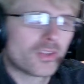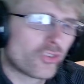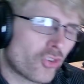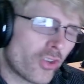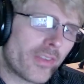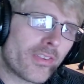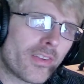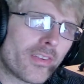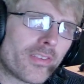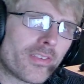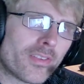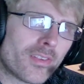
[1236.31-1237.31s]

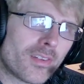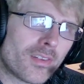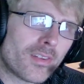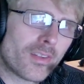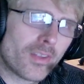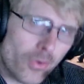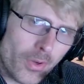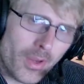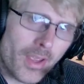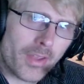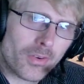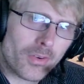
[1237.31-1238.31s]
Jesus, the
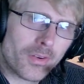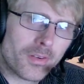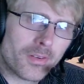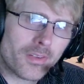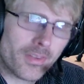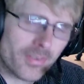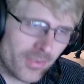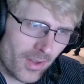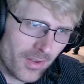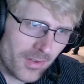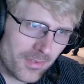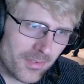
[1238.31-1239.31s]
Creator, the
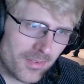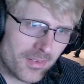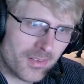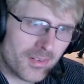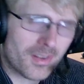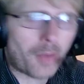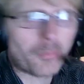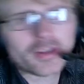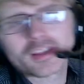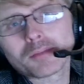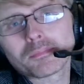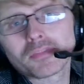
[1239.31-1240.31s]
Son. I'm going to
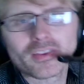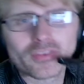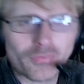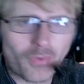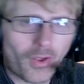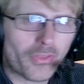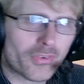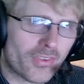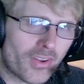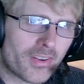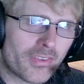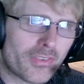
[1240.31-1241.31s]
keep things Father,
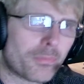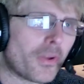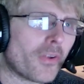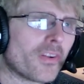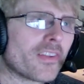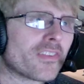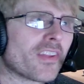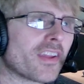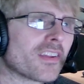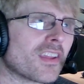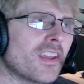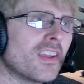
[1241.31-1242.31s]
Son, and Spirit. It's
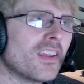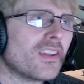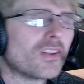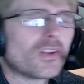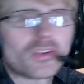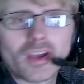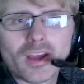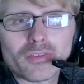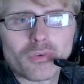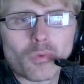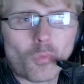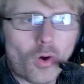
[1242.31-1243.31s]
like, you have
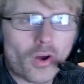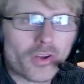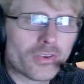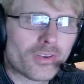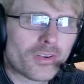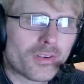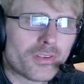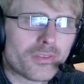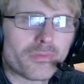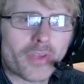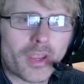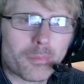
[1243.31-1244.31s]
water,
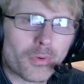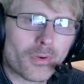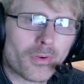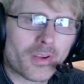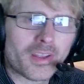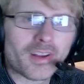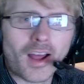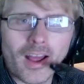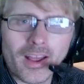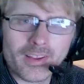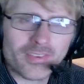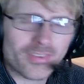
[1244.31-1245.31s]
vapor, and
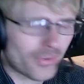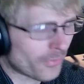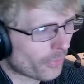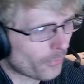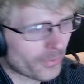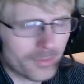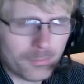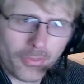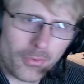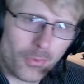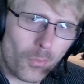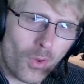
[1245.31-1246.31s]
ice. They're three, but
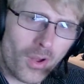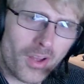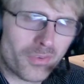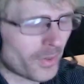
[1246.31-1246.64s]
they're one.